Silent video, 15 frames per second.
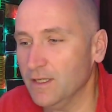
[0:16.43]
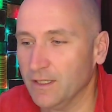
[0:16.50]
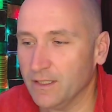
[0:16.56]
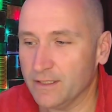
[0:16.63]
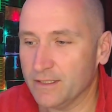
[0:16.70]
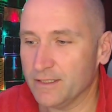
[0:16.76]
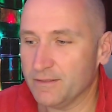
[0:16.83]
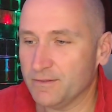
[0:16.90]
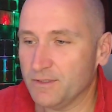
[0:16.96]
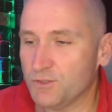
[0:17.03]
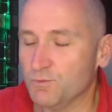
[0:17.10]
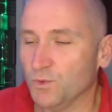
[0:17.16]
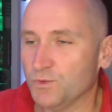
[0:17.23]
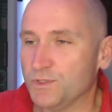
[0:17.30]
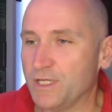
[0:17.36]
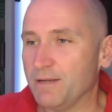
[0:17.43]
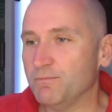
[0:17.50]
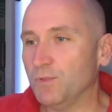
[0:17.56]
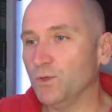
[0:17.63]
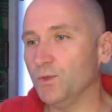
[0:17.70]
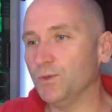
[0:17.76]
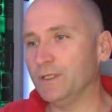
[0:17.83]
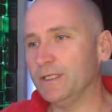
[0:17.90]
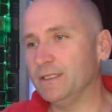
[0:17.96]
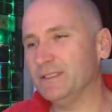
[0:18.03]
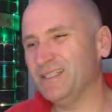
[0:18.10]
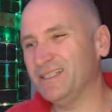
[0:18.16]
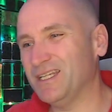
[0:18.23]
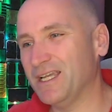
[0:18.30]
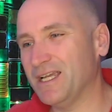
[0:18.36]
It's Monday morning
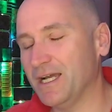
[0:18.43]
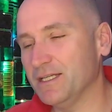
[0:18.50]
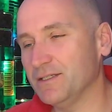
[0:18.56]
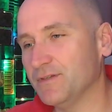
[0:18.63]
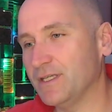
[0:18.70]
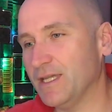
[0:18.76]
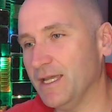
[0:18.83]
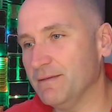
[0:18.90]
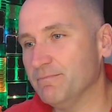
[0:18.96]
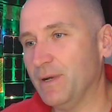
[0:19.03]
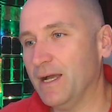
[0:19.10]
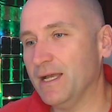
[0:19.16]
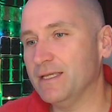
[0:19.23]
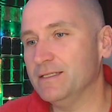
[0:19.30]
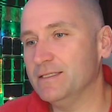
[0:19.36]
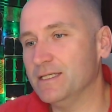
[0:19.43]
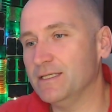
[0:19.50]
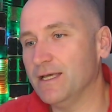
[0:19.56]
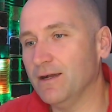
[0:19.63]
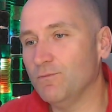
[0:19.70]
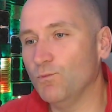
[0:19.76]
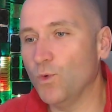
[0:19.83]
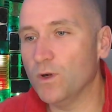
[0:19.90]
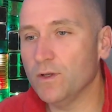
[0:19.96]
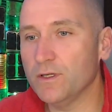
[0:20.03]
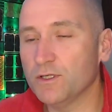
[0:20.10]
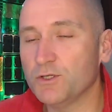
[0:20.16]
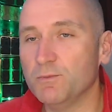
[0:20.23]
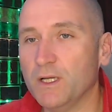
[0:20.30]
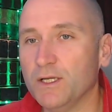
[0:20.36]
and you're kind of getting back into that
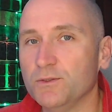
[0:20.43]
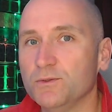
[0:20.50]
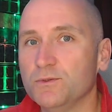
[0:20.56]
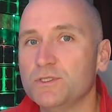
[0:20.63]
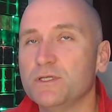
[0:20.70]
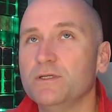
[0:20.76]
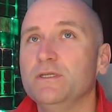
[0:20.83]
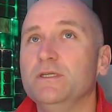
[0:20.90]
work mode.